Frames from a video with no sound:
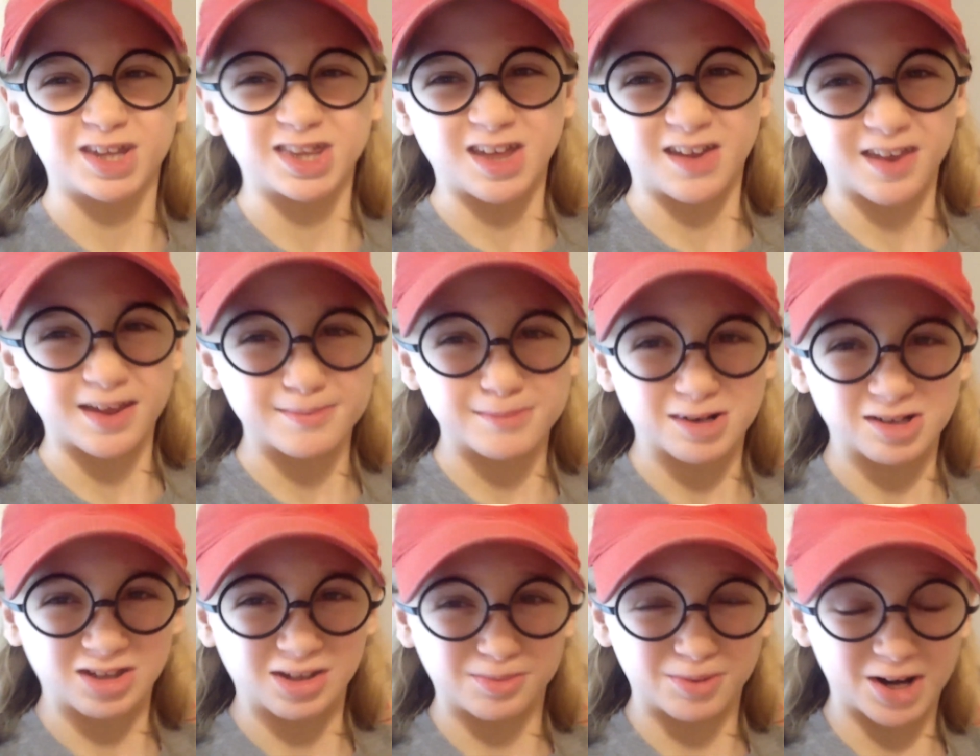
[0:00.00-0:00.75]
done that much
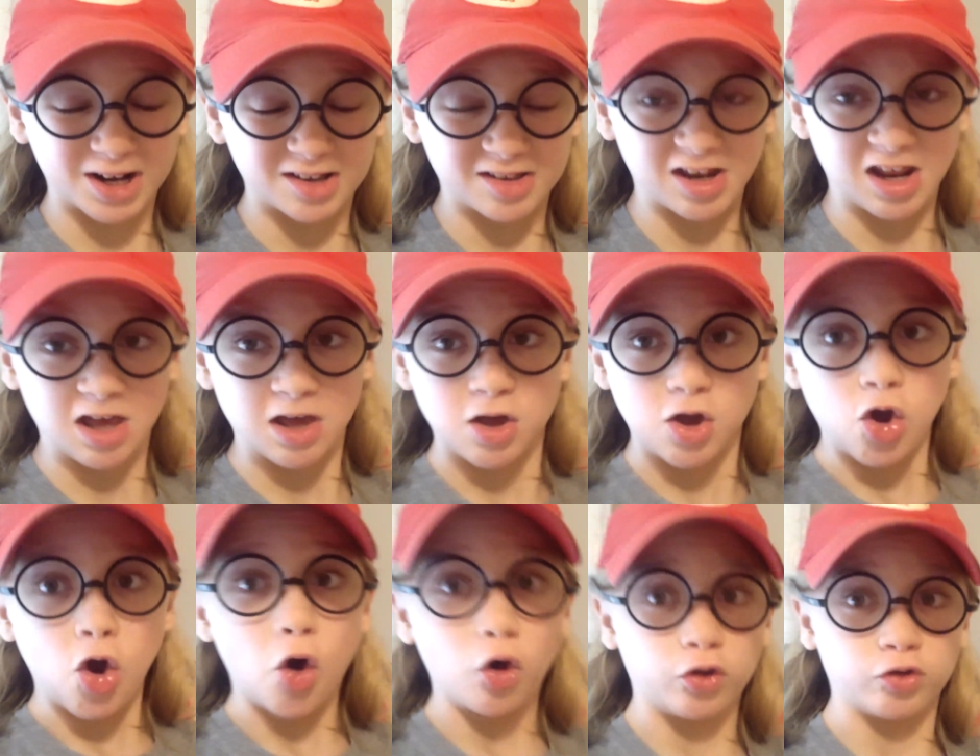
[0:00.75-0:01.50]
celebrating today.
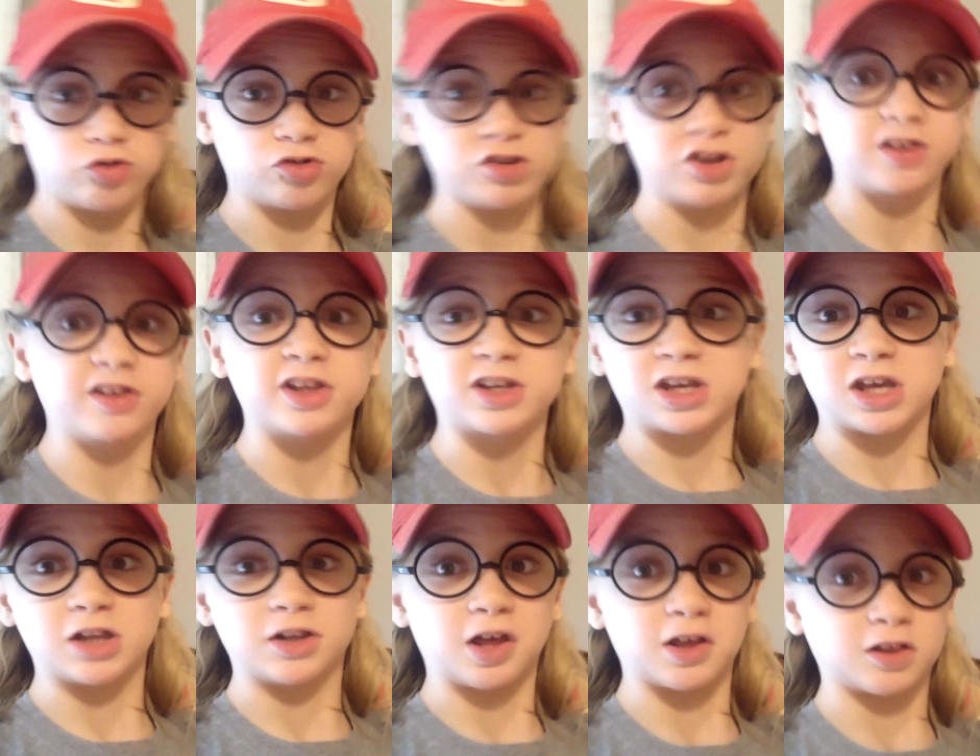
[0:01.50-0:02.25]
Although she did like,
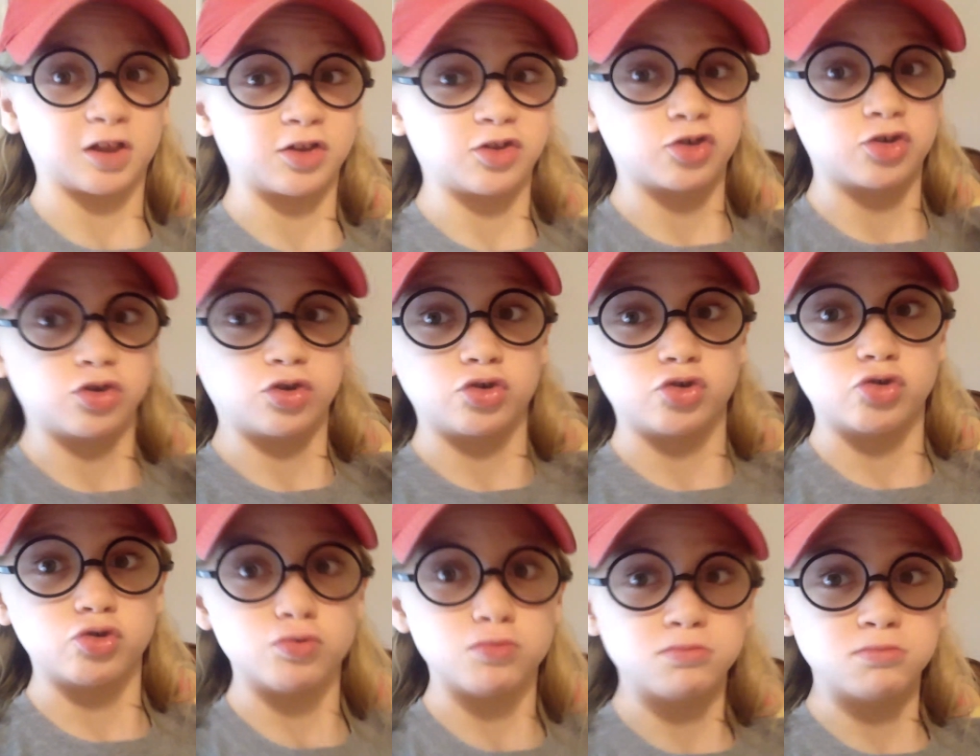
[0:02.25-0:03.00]
get like this
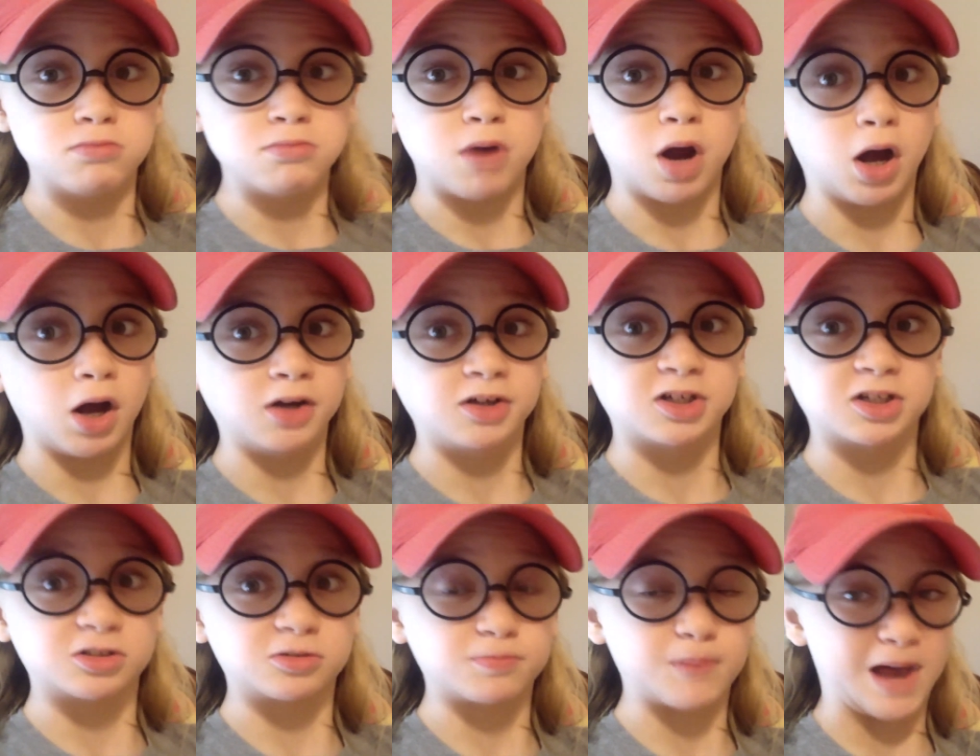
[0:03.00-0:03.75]

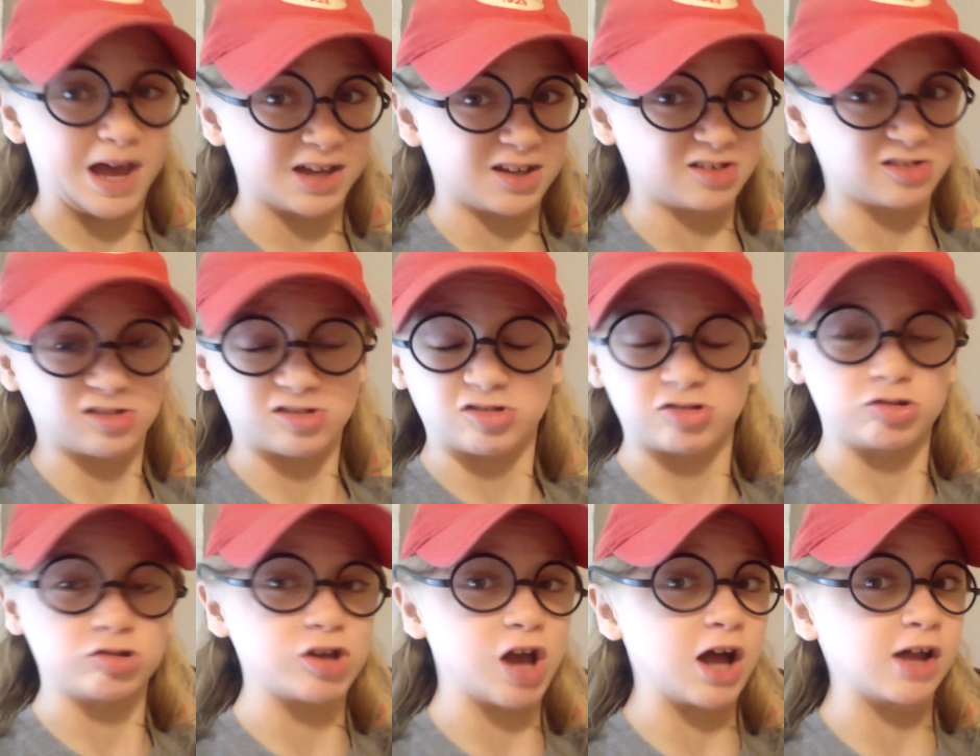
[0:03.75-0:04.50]
humongous package.
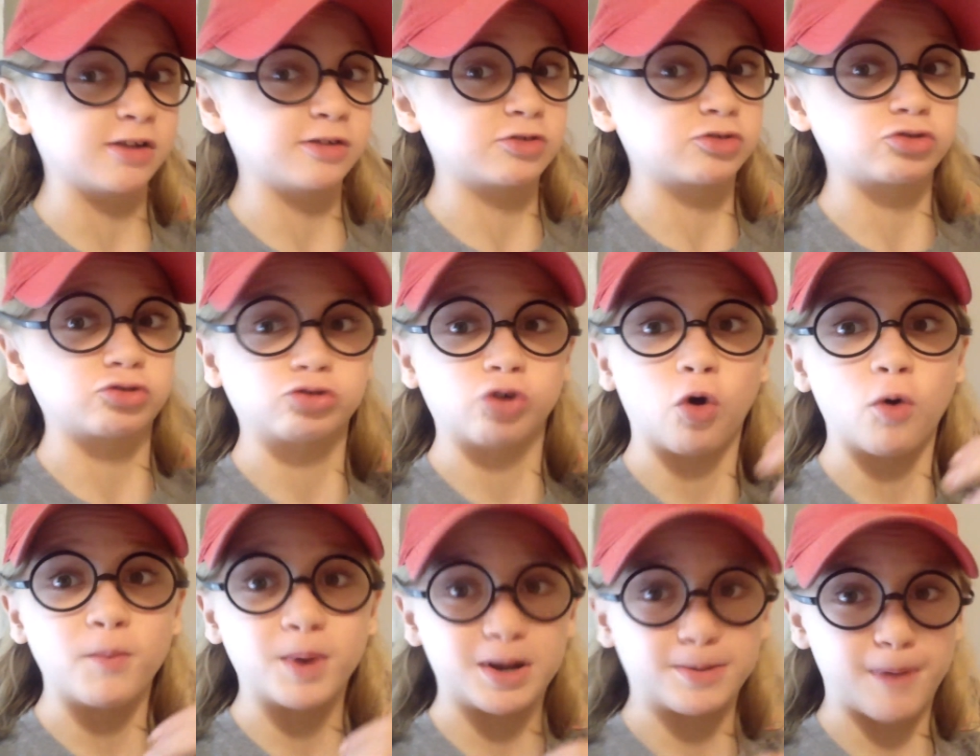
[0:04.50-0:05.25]
She got
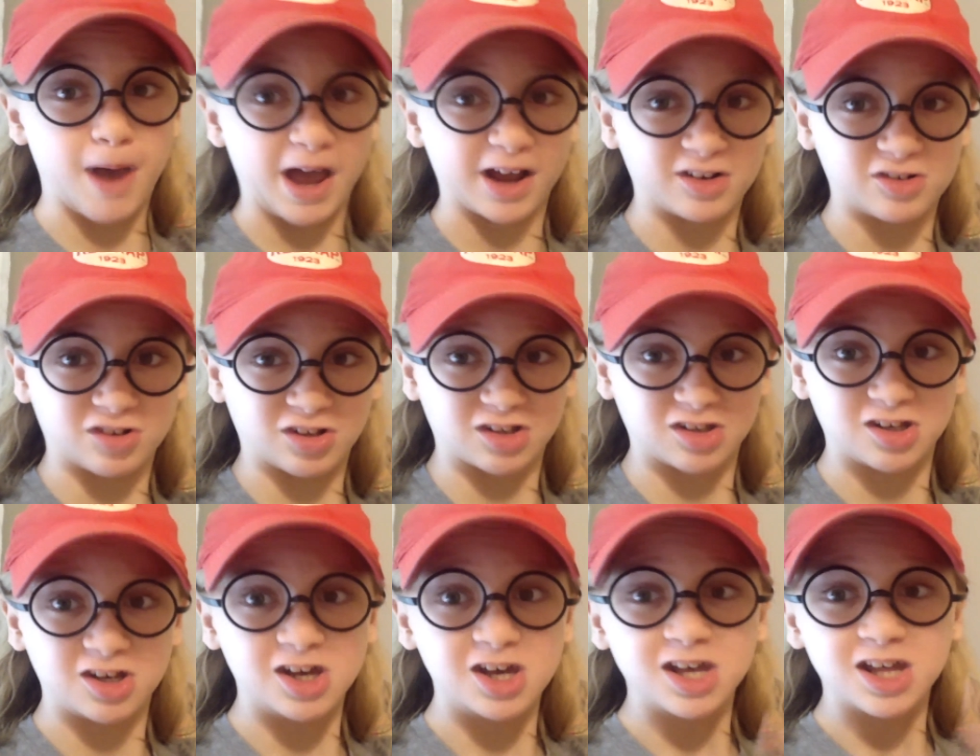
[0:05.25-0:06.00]
so many packages,
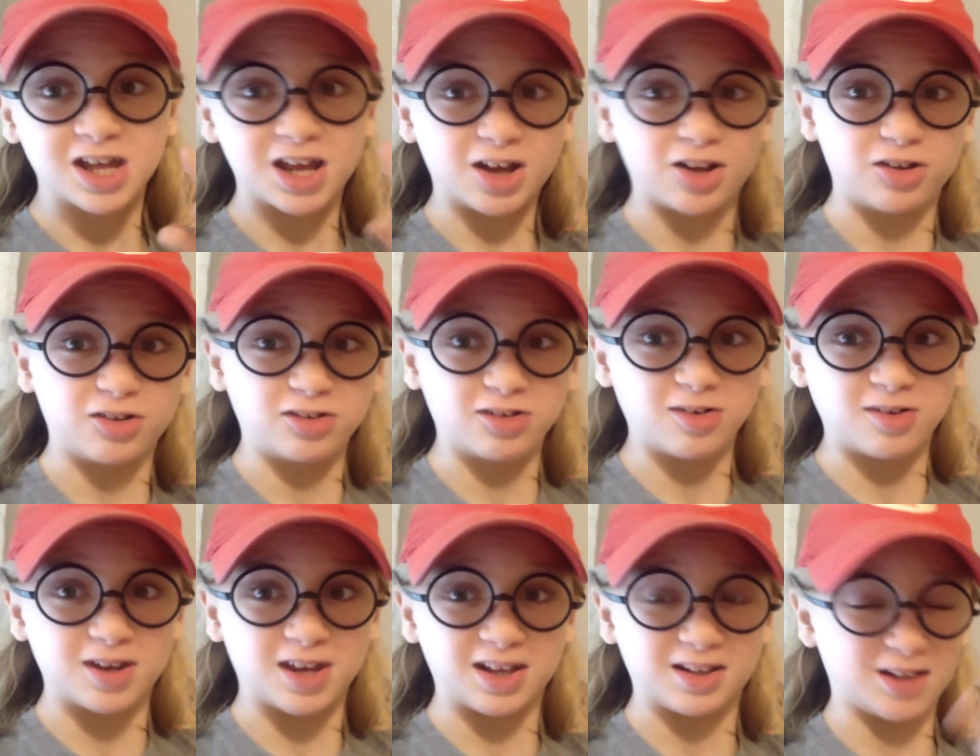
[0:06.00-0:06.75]

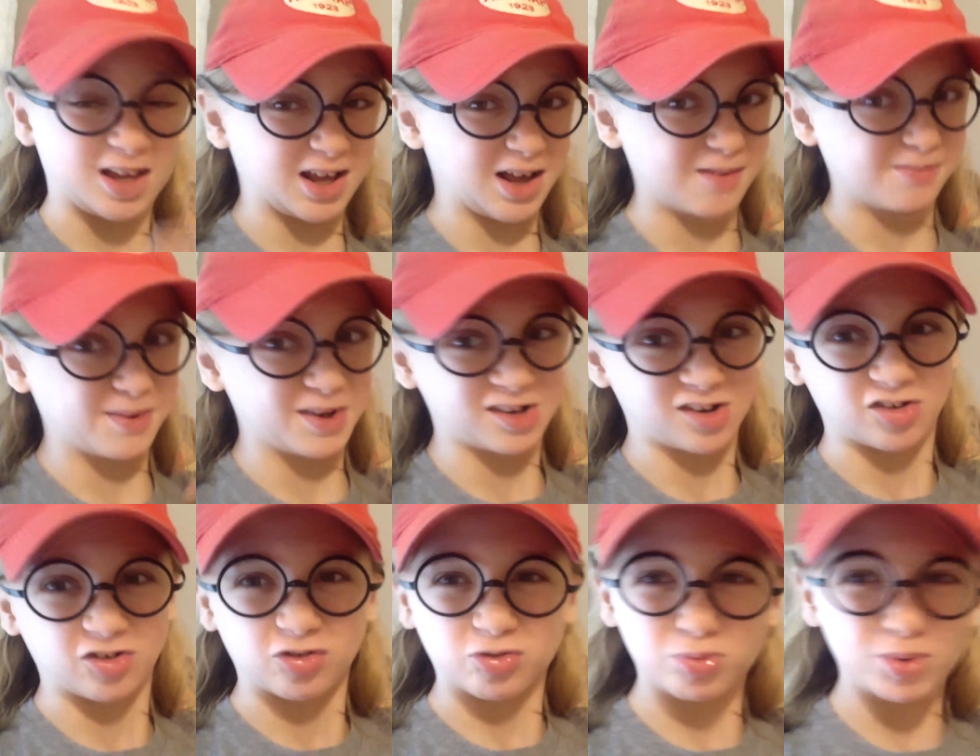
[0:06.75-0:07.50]
including like a bunch
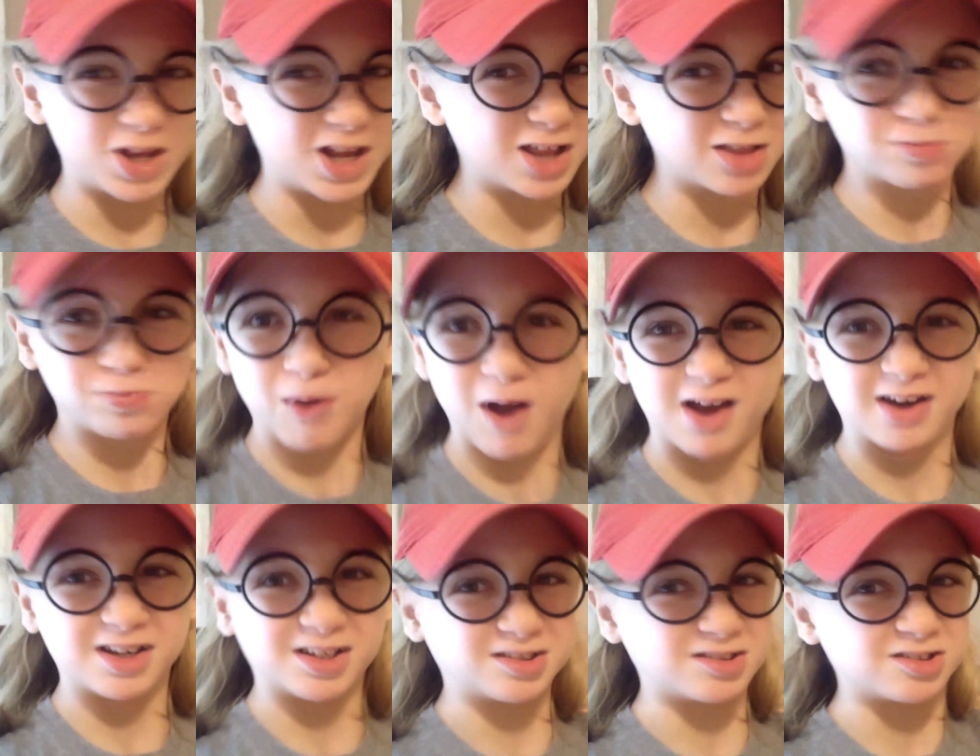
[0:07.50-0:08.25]
of sweets,
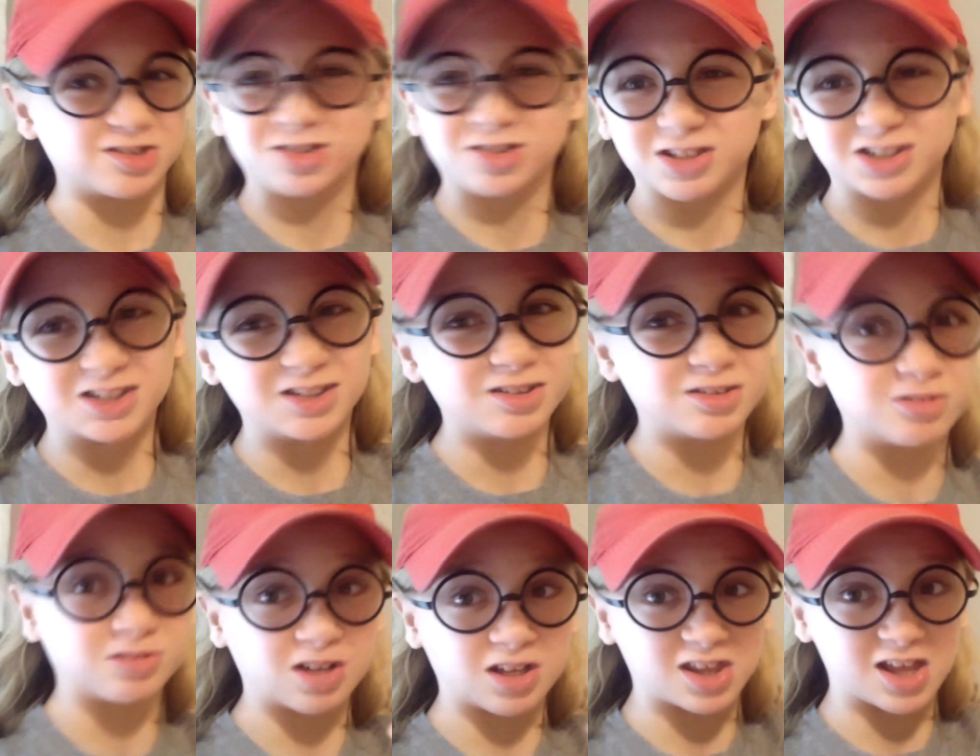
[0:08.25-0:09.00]
brownies, cookies.
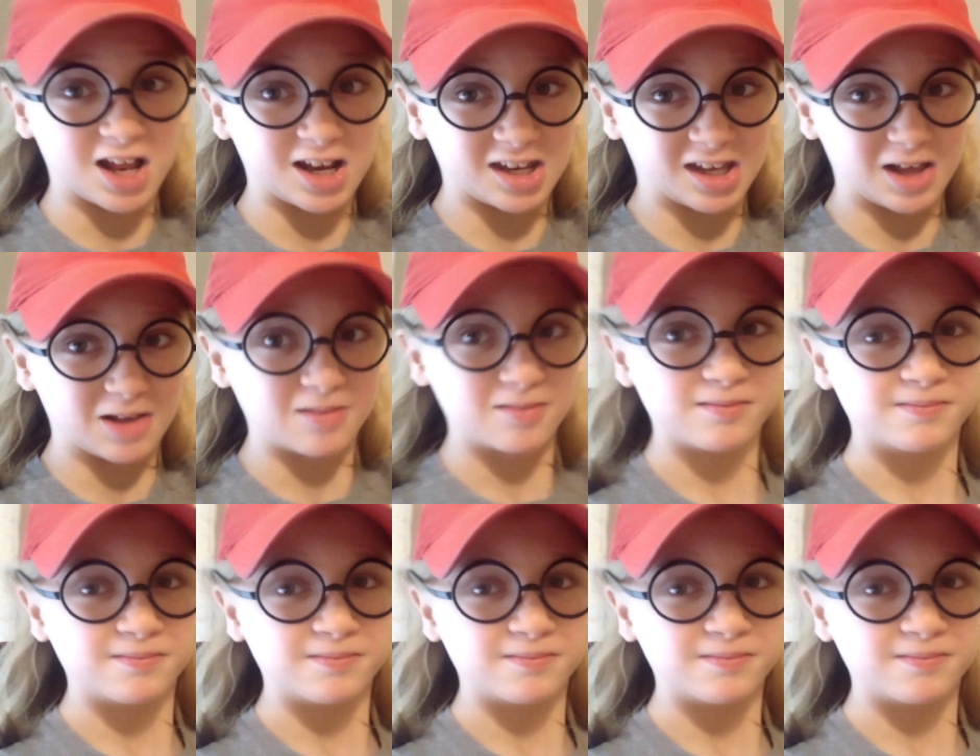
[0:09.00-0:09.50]
You get the idea.